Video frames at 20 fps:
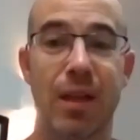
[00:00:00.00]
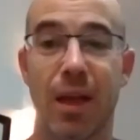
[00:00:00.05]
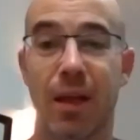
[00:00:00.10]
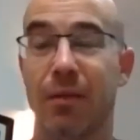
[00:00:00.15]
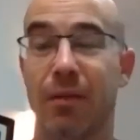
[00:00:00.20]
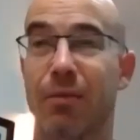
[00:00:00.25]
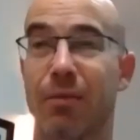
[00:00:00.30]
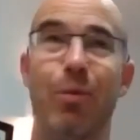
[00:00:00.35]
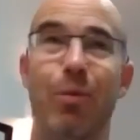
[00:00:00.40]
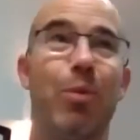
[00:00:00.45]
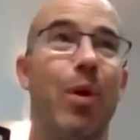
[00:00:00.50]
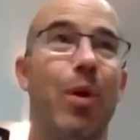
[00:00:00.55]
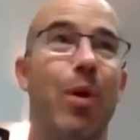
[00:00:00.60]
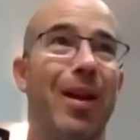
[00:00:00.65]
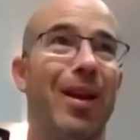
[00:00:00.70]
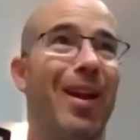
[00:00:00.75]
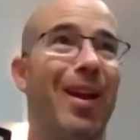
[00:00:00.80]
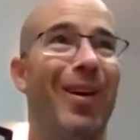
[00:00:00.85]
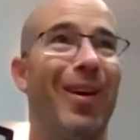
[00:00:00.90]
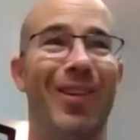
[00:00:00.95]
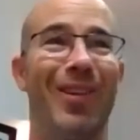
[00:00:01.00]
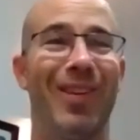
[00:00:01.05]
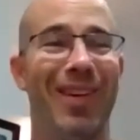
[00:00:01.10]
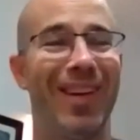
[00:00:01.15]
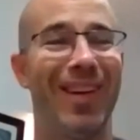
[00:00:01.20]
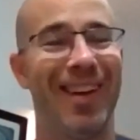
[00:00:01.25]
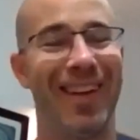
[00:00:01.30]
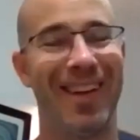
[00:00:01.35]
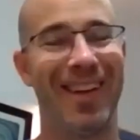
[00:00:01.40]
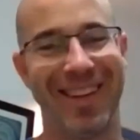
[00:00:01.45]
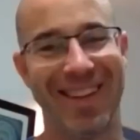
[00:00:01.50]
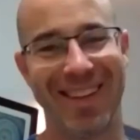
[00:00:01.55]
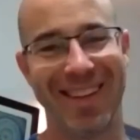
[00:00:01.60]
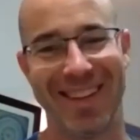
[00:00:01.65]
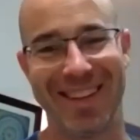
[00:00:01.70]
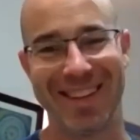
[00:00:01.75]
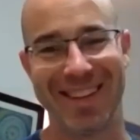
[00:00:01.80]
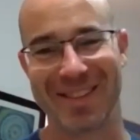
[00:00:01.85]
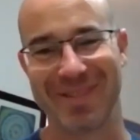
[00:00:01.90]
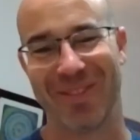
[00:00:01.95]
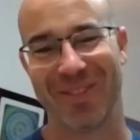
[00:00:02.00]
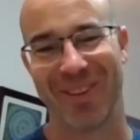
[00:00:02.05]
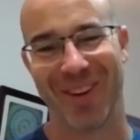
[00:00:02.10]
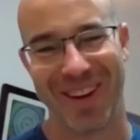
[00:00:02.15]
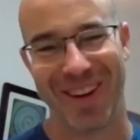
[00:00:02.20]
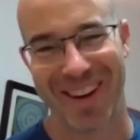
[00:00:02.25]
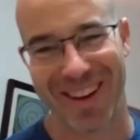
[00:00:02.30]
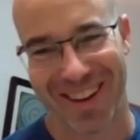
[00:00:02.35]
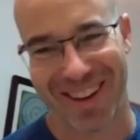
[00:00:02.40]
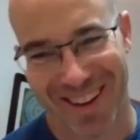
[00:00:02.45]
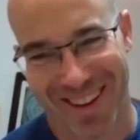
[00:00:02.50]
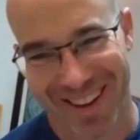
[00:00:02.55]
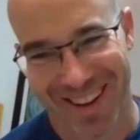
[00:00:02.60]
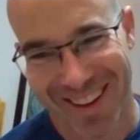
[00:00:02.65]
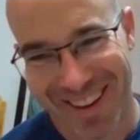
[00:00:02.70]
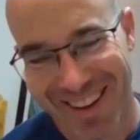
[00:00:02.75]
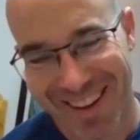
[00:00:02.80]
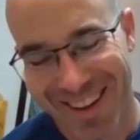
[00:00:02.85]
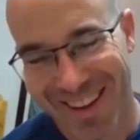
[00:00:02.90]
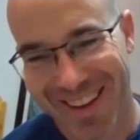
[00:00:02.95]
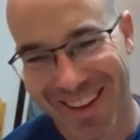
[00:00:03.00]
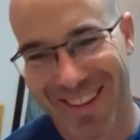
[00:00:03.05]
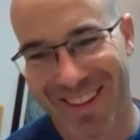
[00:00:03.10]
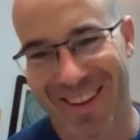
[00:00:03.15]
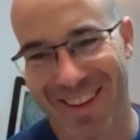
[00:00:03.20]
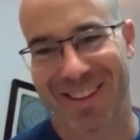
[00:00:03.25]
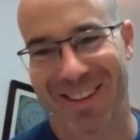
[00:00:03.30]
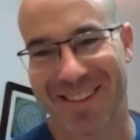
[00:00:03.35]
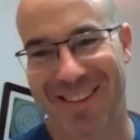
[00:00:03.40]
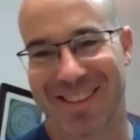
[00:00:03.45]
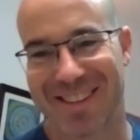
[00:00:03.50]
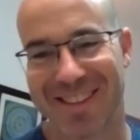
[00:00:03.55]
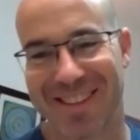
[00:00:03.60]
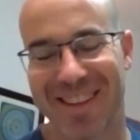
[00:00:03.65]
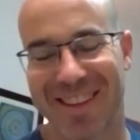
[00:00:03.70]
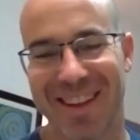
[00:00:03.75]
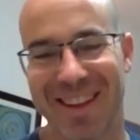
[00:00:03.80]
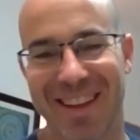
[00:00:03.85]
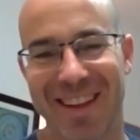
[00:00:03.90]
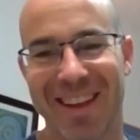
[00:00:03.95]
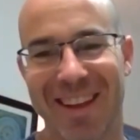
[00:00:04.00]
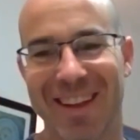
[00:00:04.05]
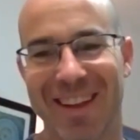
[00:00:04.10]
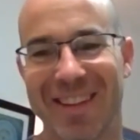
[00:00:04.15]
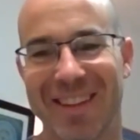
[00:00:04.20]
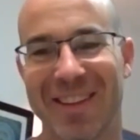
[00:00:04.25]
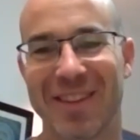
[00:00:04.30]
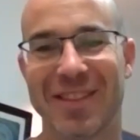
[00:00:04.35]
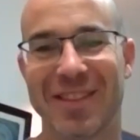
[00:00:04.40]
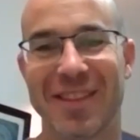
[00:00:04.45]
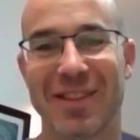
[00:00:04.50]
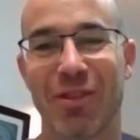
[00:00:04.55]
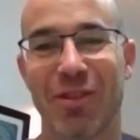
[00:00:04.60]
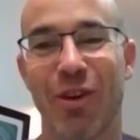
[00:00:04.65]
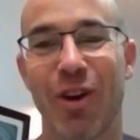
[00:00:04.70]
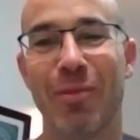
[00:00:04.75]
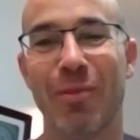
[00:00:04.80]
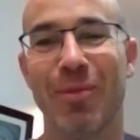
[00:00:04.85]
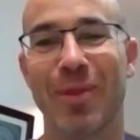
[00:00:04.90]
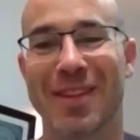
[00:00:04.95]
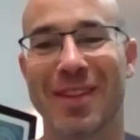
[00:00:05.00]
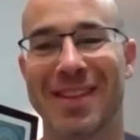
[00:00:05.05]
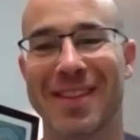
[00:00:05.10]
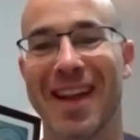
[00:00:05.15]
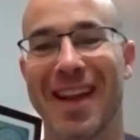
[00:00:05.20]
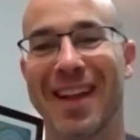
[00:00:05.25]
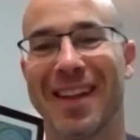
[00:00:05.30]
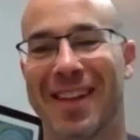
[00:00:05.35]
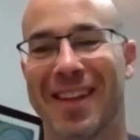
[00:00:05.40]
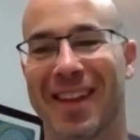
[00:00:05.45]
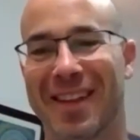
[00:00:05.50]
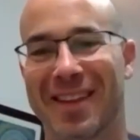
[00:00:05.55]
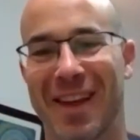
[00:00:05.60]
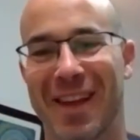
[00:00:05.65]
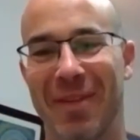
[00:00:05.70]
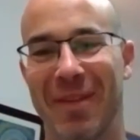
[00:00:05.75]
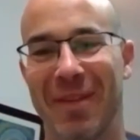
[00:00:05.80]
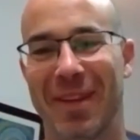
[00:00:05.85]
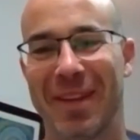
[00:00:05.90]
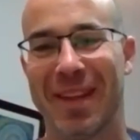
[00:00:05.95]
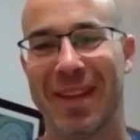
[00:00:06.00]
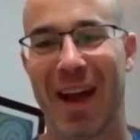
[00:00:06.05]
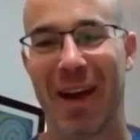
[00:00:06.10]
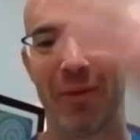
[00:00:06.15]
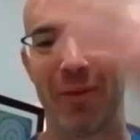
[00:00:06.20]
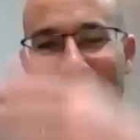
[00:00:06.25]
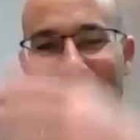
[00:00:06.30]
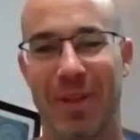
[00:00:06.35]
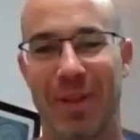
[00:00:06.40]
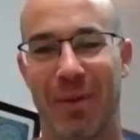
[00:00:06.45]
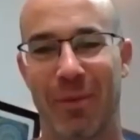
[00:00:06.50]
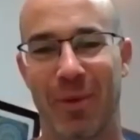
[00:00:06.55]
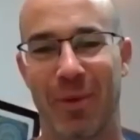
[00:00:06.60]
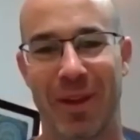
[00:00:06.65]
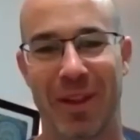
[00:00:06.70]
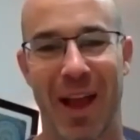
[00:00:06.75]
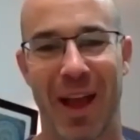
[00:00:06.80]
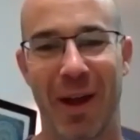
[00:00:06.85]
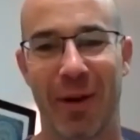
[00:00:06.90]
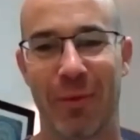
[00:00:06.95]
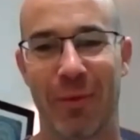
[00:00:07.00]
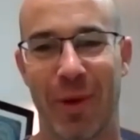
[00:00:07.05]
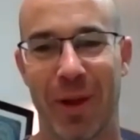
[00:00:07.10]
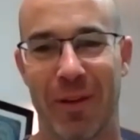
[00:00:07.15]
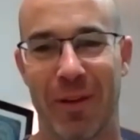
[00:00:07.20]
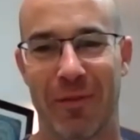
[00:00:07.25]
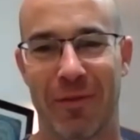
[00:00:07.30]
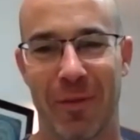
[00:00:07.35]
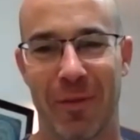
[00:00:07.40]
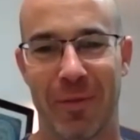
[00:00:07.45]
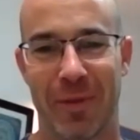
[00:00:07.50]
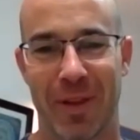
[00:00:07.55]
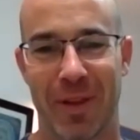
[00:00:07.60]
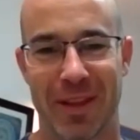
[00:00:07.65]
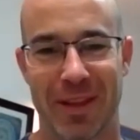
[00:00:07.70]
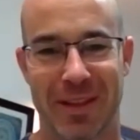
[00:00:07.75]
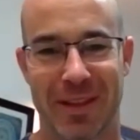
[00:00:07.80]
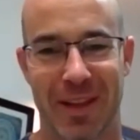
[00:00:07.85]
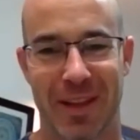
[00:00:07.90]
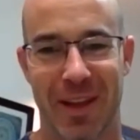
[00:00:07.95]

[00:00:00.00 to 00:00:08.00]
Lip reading: And right now, this morning, there's there's this horrible scent that's coming down with we're downwind from these